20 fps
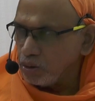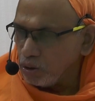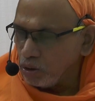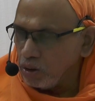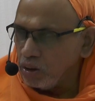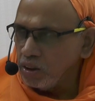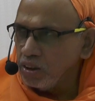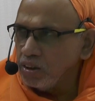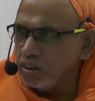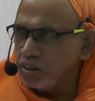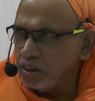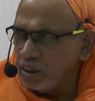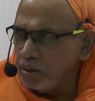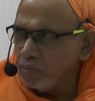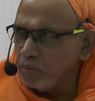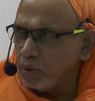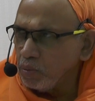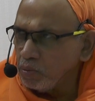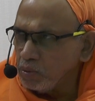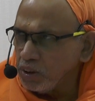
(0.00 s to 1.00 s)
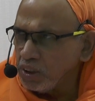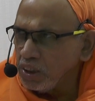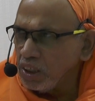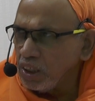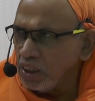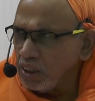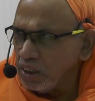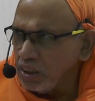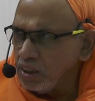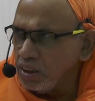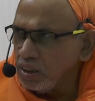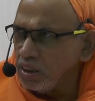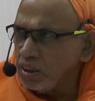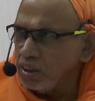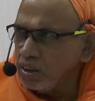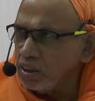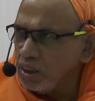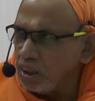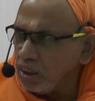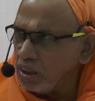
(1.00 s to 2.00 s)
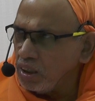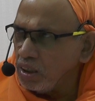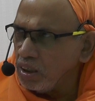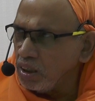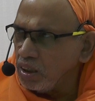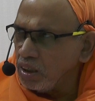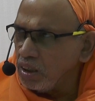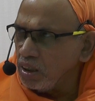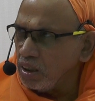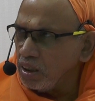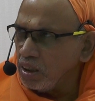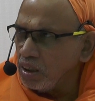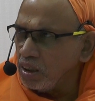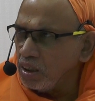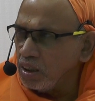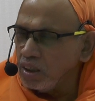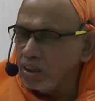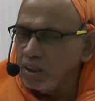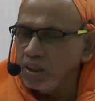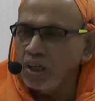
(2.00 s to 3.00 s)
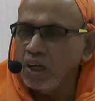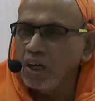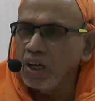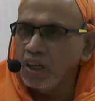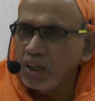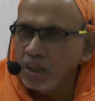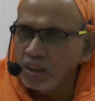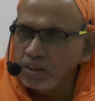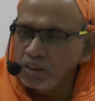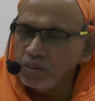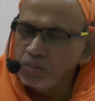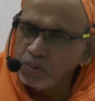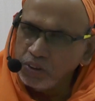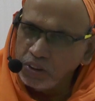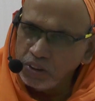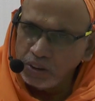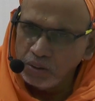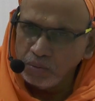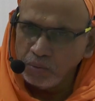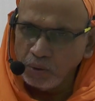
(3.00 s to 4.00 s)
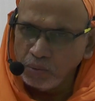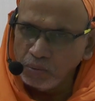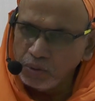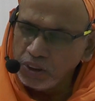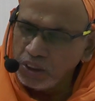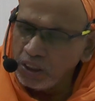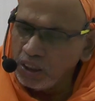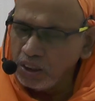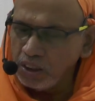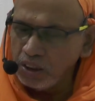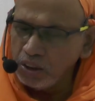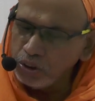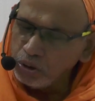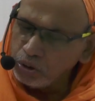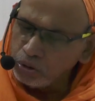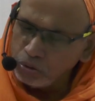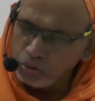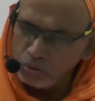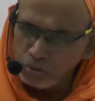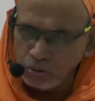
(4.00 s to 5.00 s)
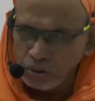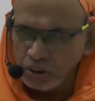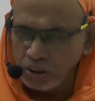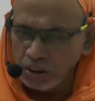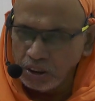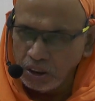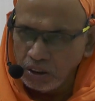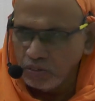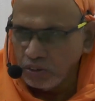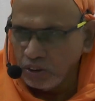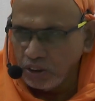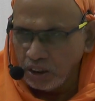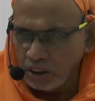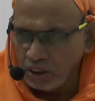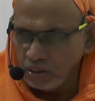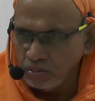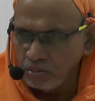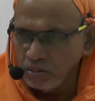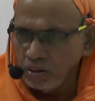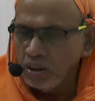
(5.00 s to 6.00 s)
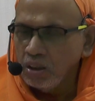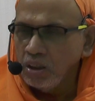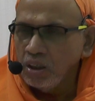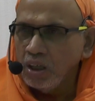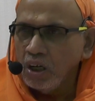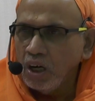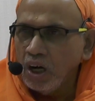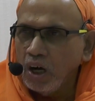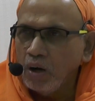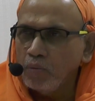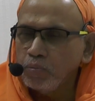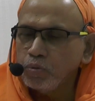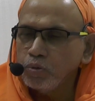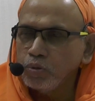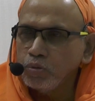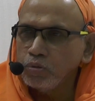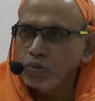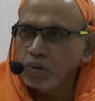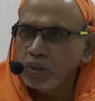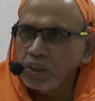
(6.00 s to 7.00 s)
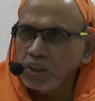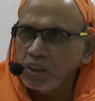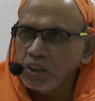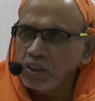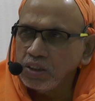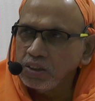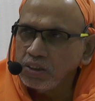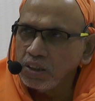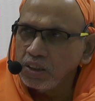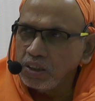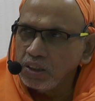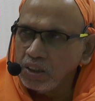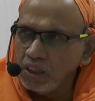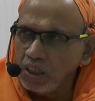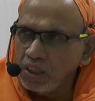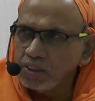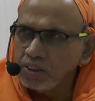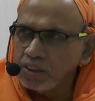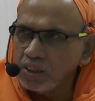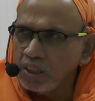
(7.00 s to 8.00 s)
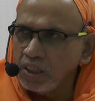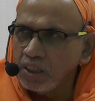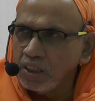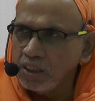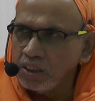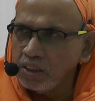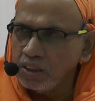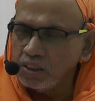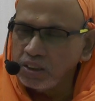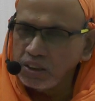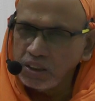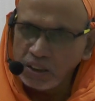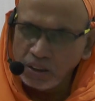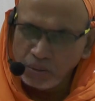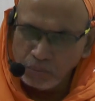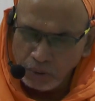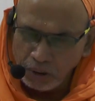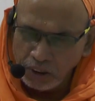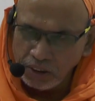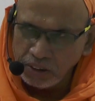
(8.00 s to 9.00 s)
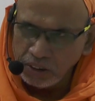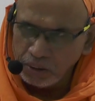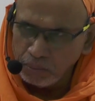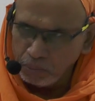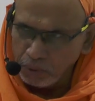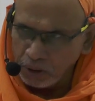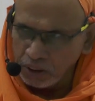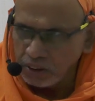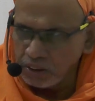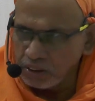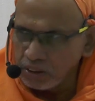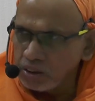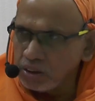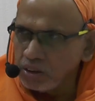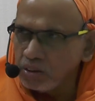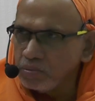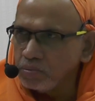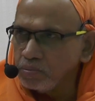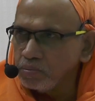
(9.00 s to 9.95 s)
So is he a brahmachari? Then, yeah, if he is a brahmachari, he should do Sandhya Vandanam. Up to taking sannyasa, Nitya Karma is a must.